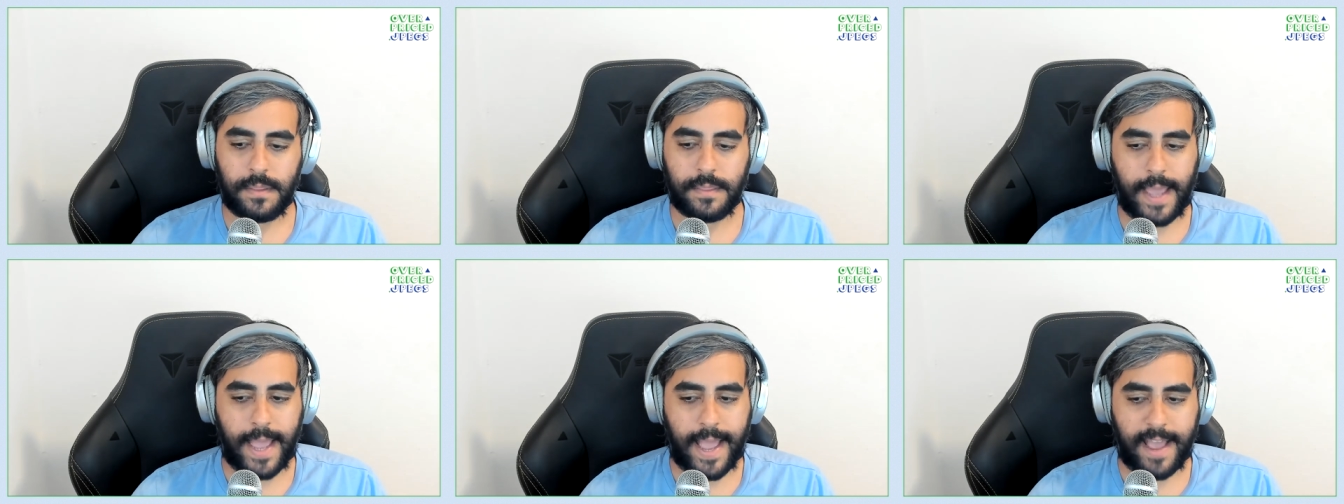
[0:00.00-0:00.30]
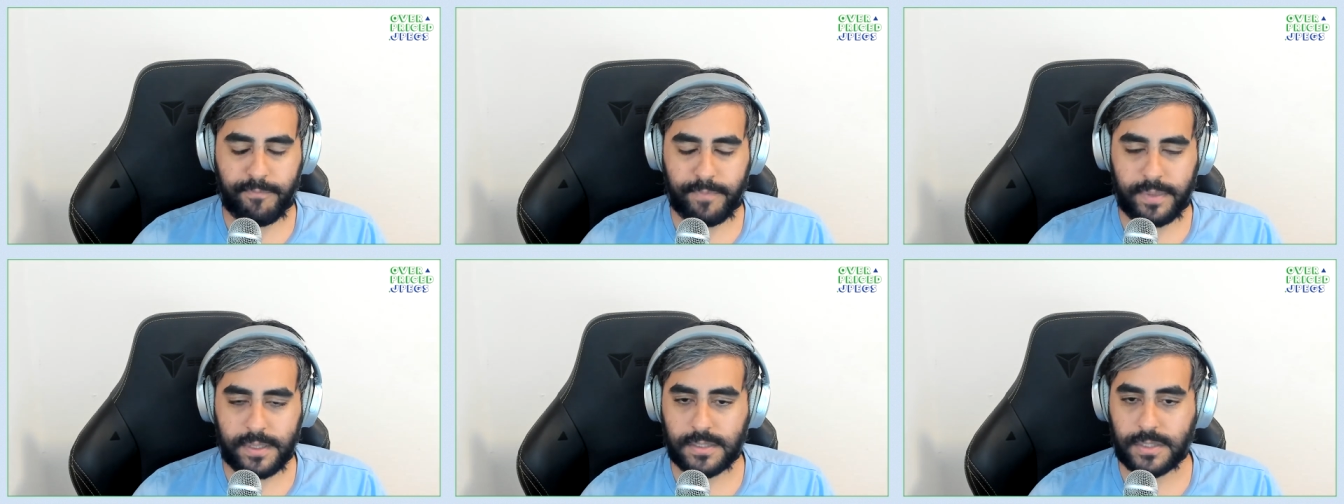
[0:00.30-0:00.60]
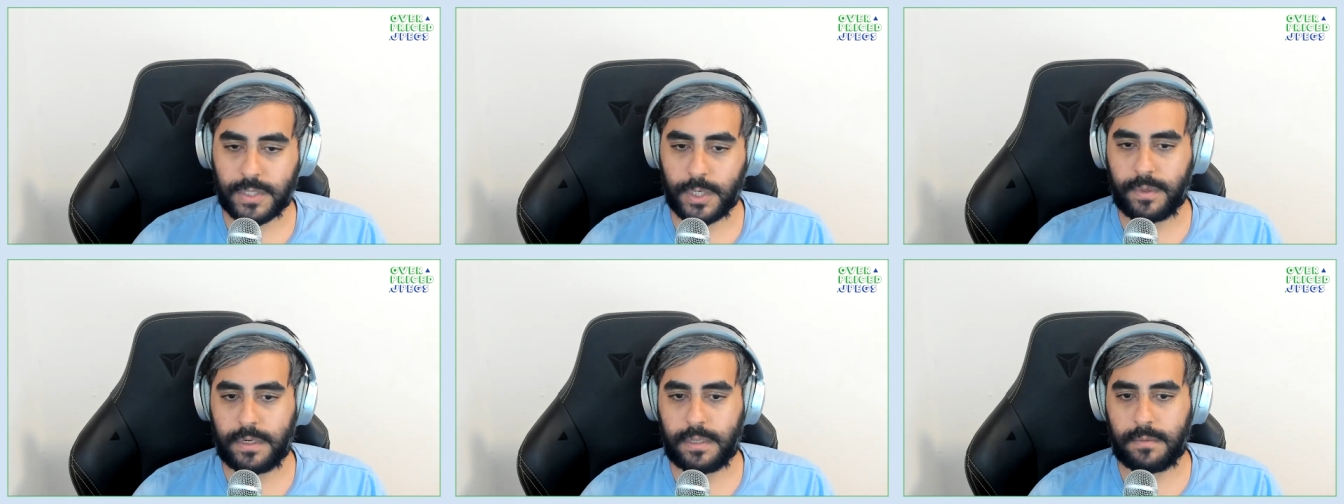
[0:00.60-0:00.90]
there have been
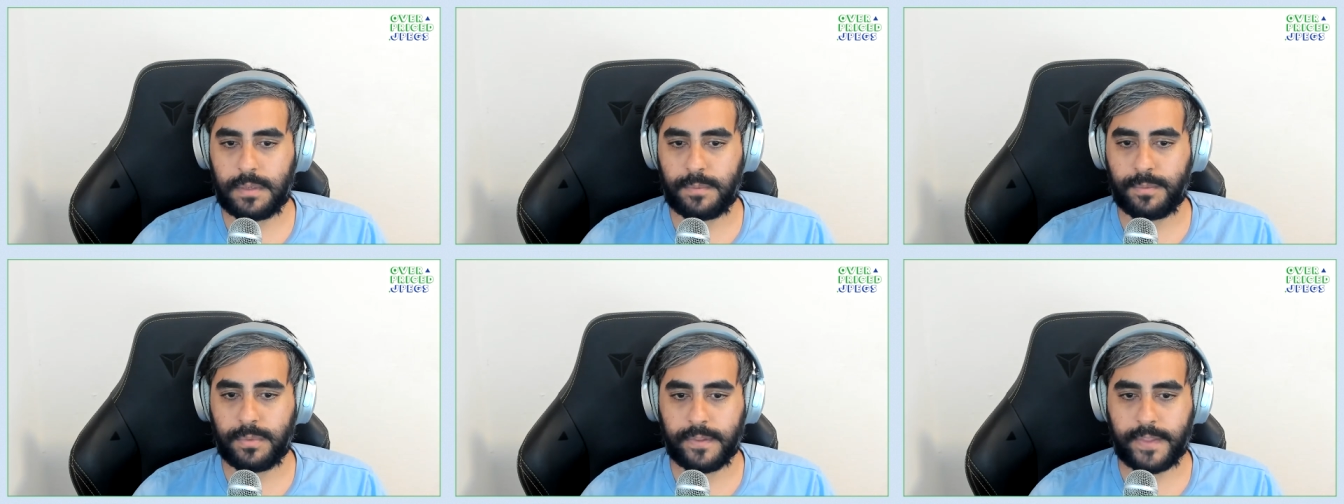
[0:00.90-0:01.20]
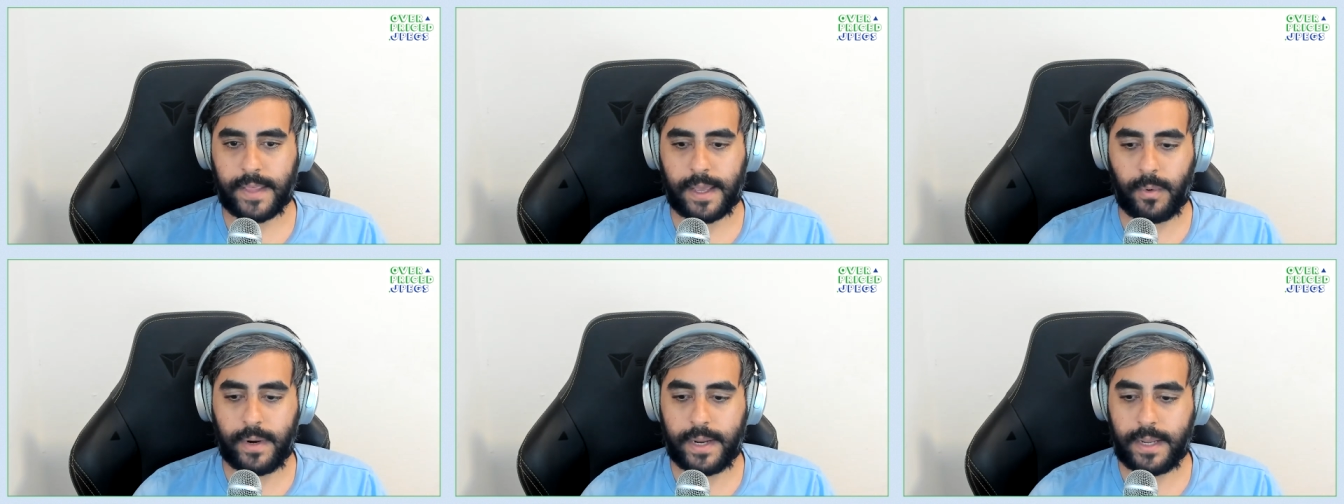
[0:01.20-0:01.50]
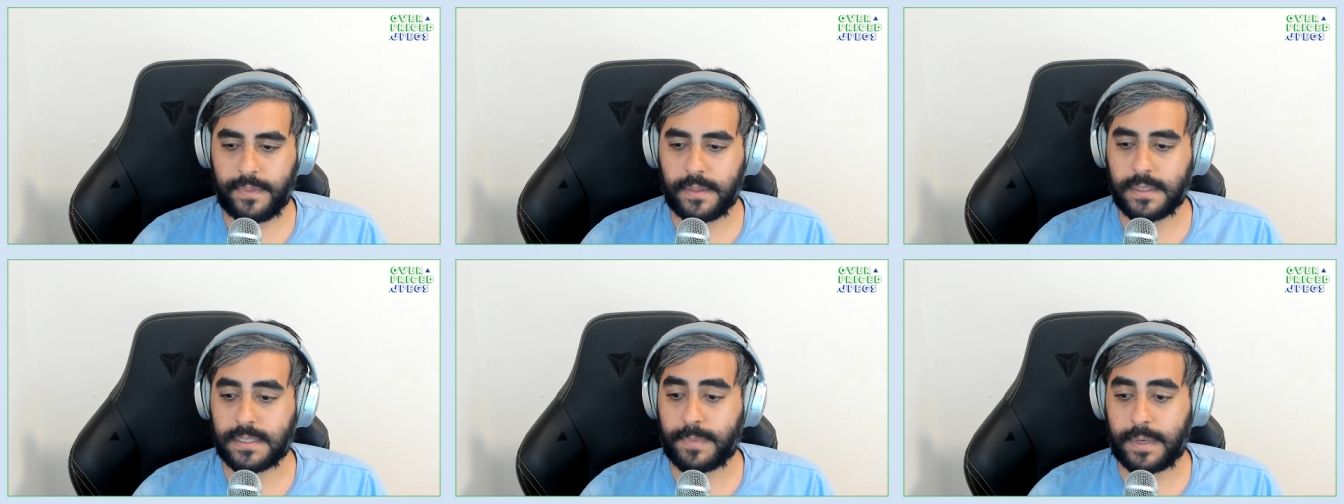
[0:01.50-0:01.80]
so many people that were
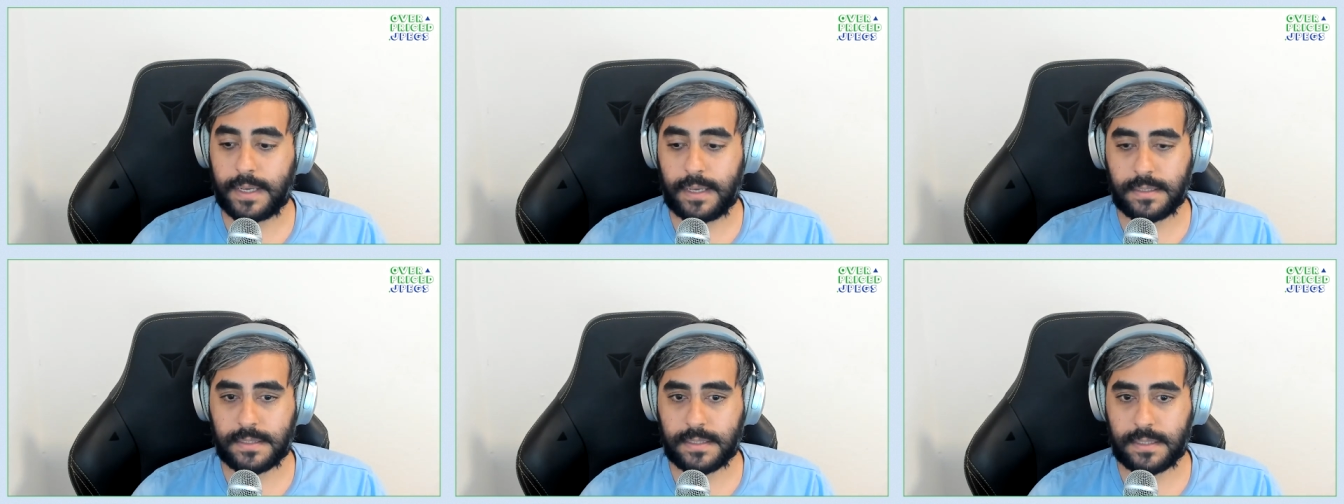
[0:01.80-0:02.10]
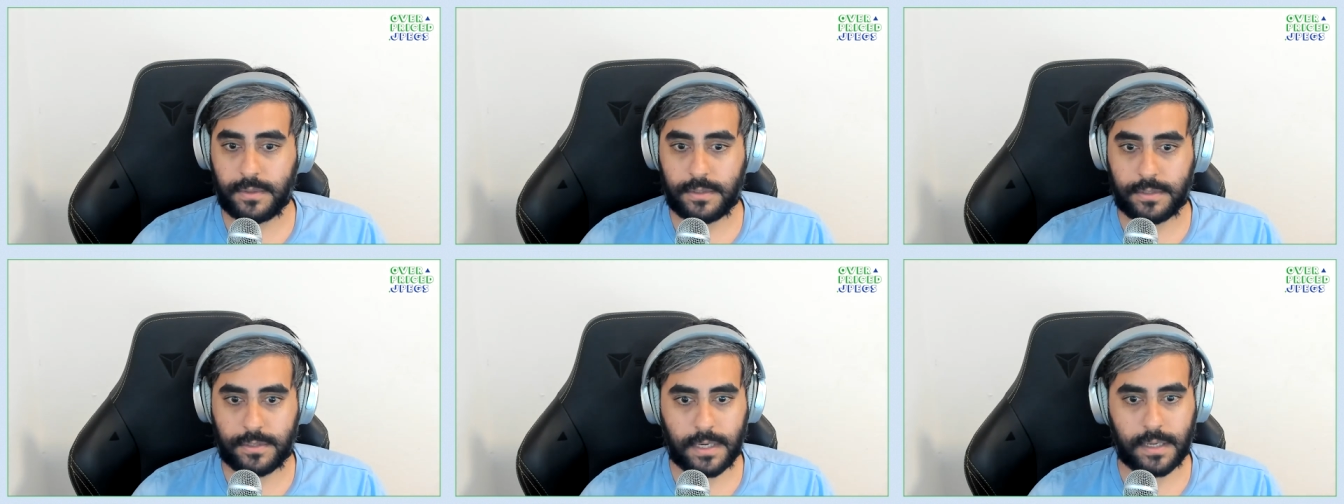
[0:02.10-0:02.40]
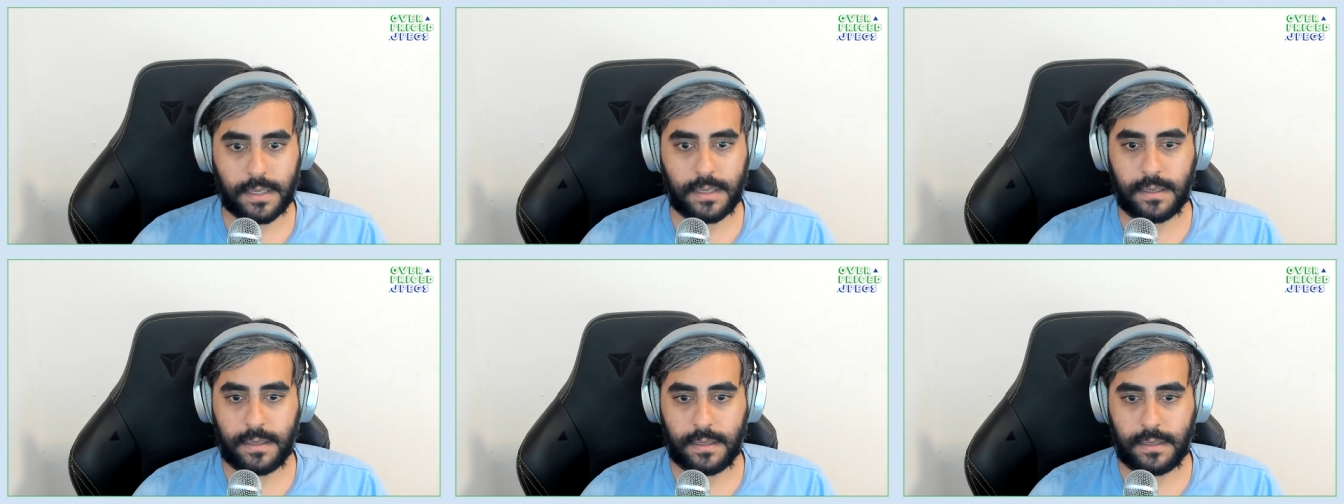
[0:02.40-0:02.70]
in the space, that were tracking